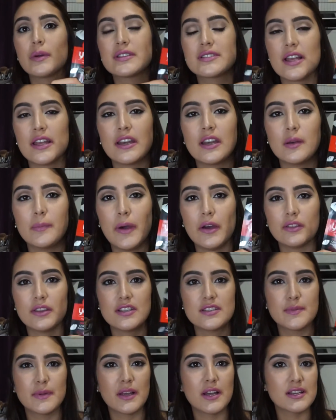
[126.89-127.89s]
excited about
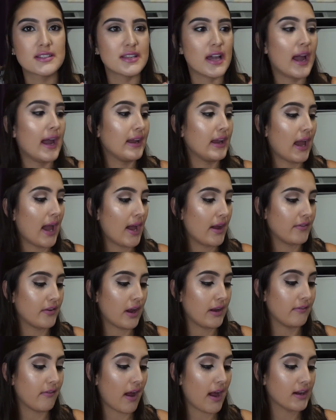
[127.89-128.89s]
this because I
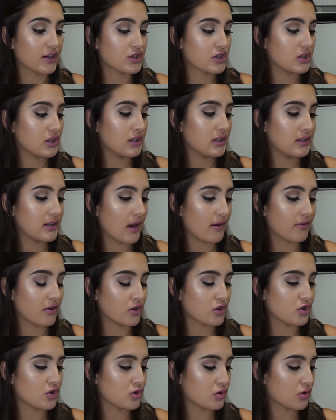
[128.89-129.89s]
I've actually
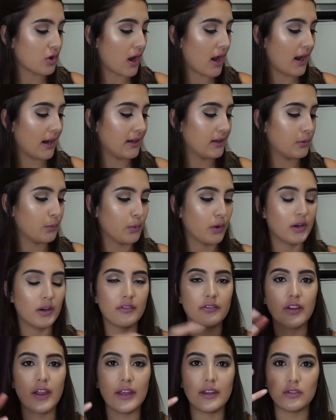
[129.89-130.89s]
never tried one
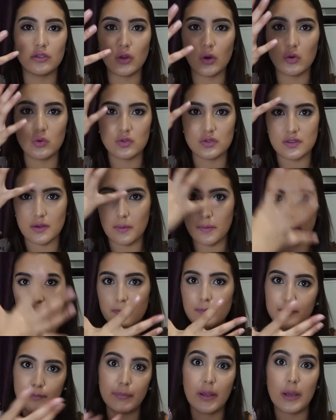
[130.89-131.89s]
of like those
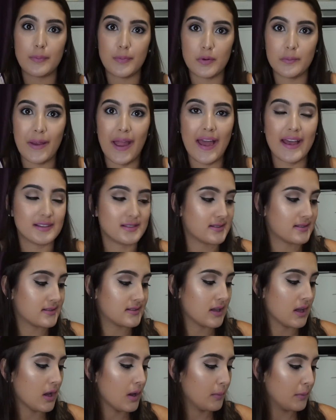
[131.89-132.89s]
paper masks
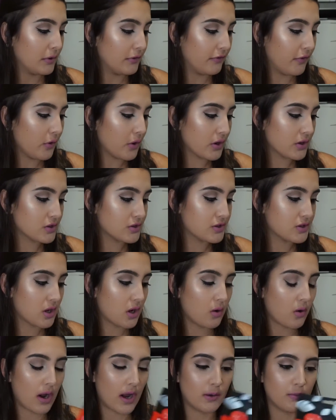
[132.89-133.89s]
before,
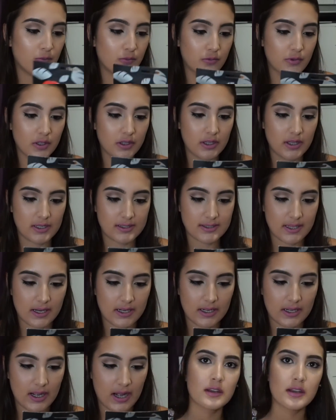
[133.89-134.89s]
so I'm really
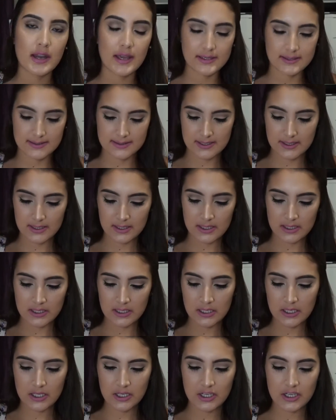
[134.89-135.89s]
excited. Next thing in
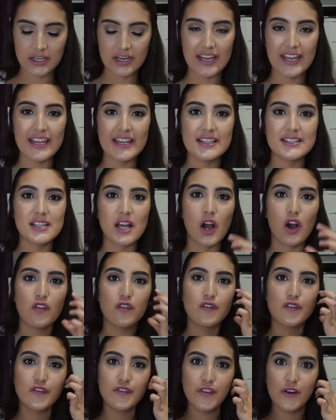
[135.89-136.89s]
here is a
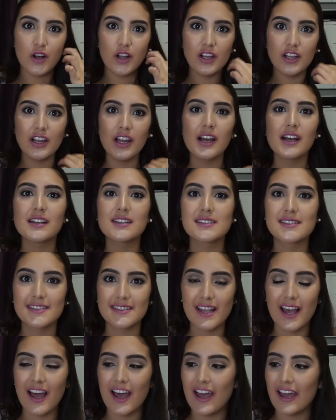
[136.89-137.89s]

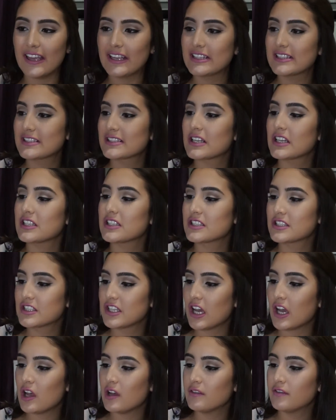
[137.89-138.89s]
full-sized
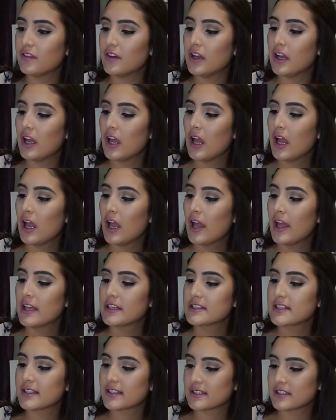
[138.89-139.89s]
Dove
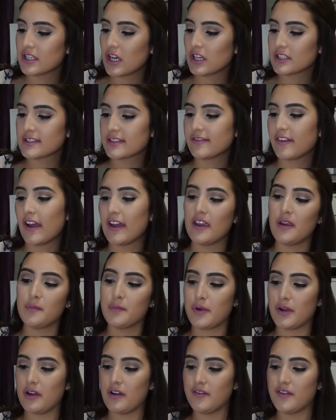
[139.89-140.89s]
Detoxify
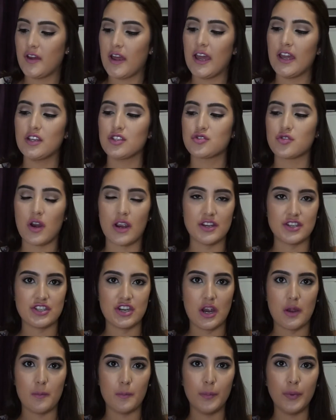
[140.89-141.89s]
and Purify Dry
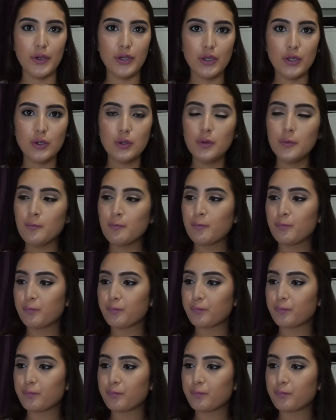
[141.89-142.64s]
Shampoo.